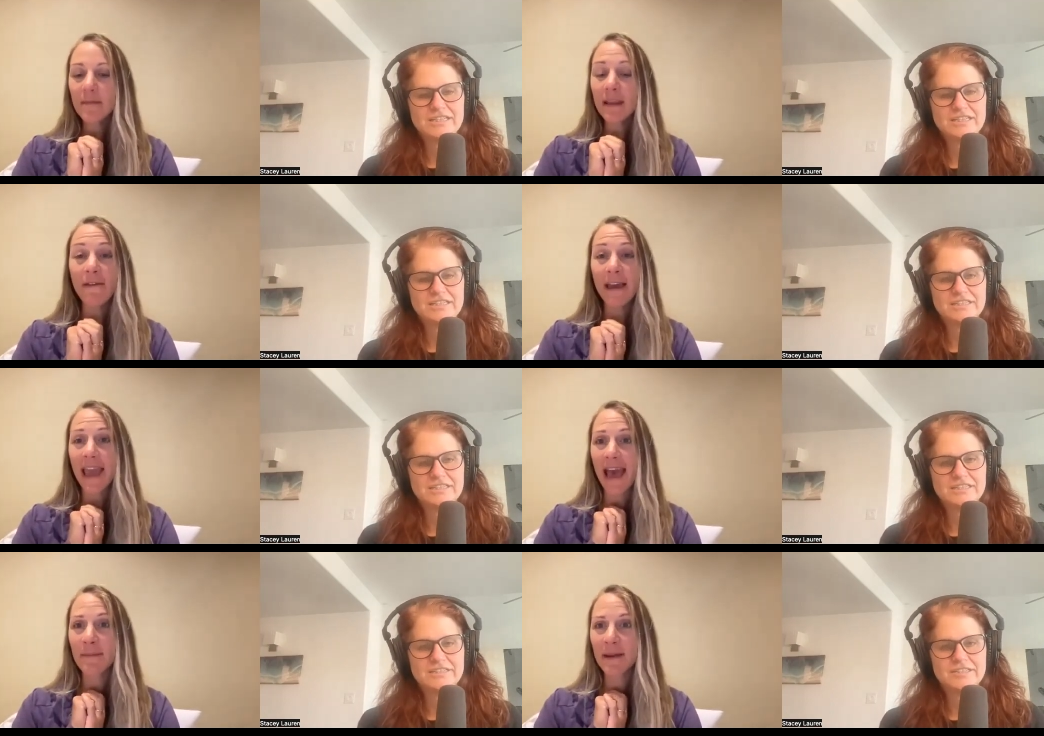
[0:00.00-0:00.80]
Speaker 1: if I
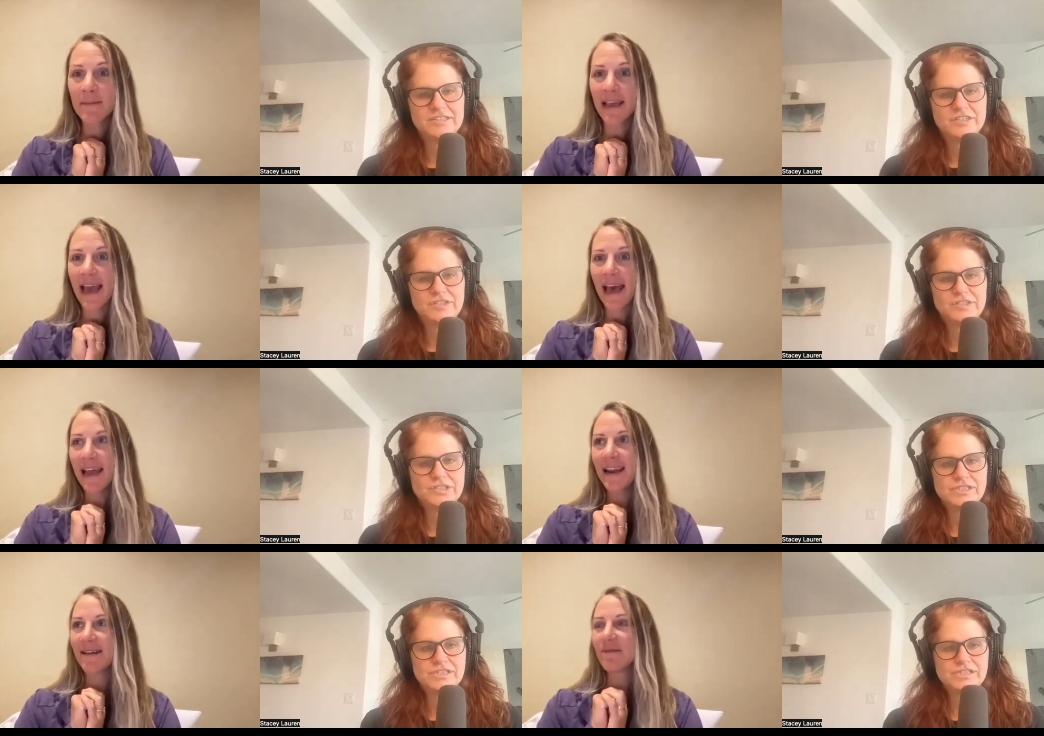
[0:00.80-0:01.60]
am in my
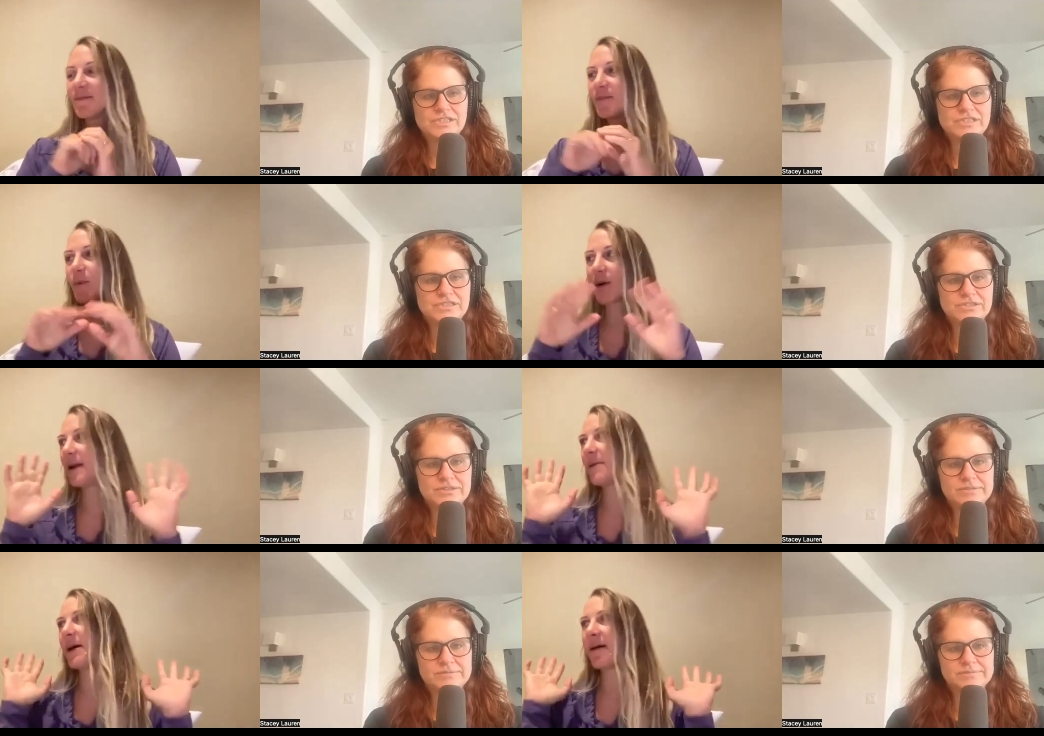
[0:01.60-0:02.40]
head and
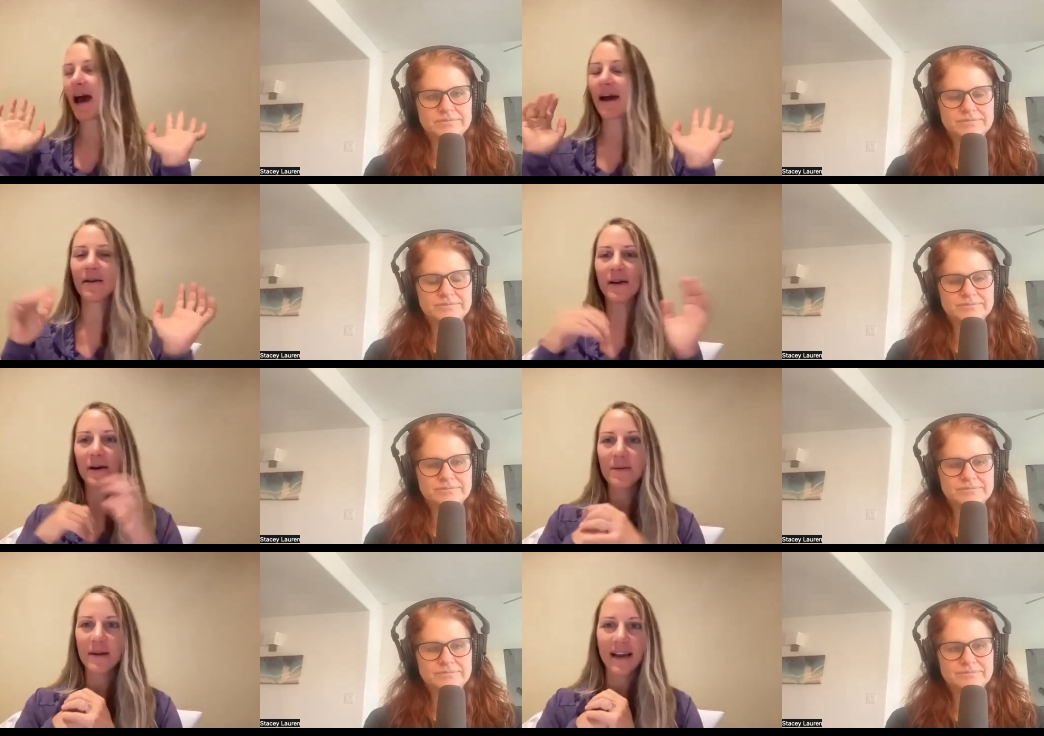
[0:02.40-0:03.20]
worried about, I don't
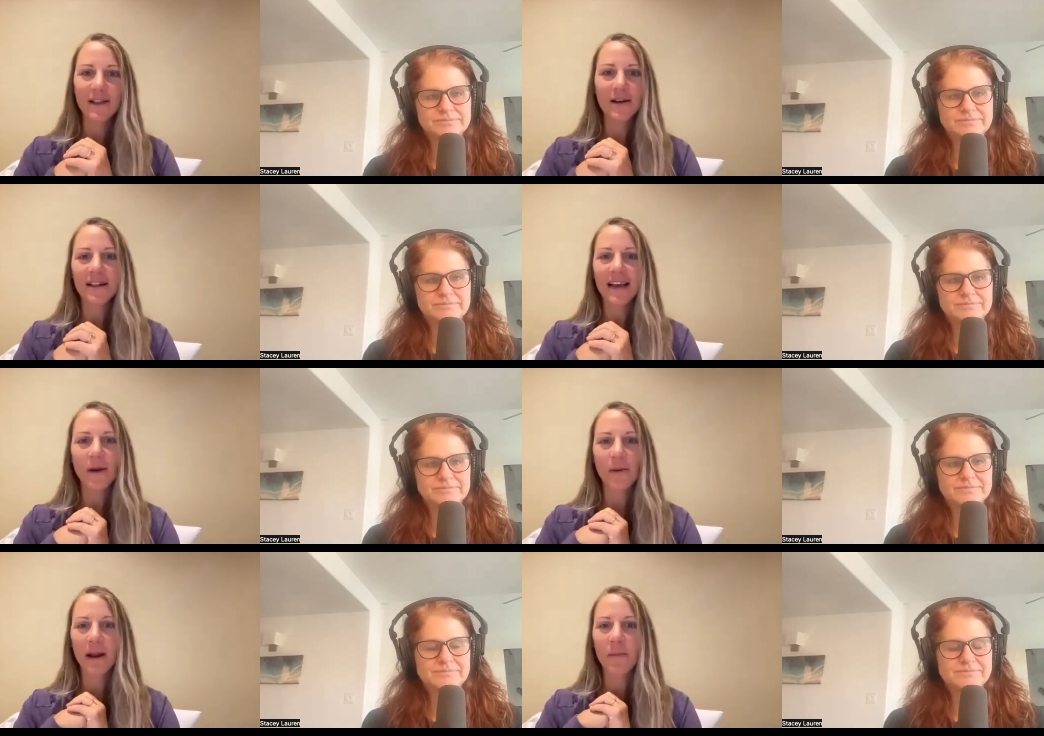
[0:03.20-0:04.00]
know, what I look
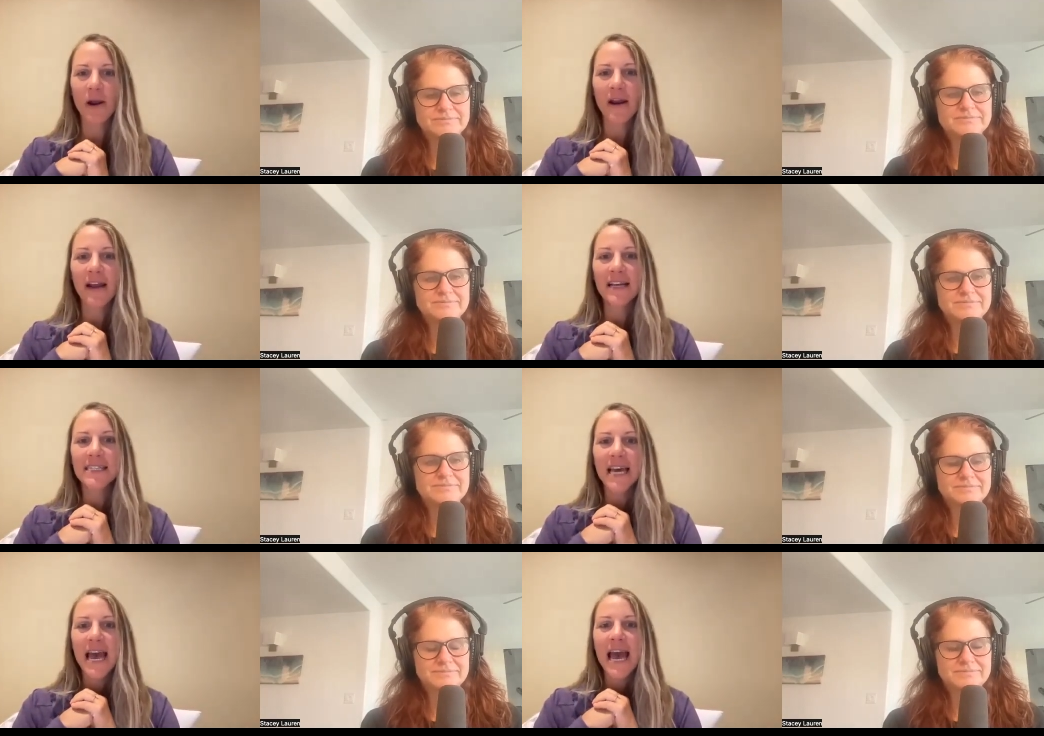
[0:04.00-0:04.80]
like or what I'm wearing, is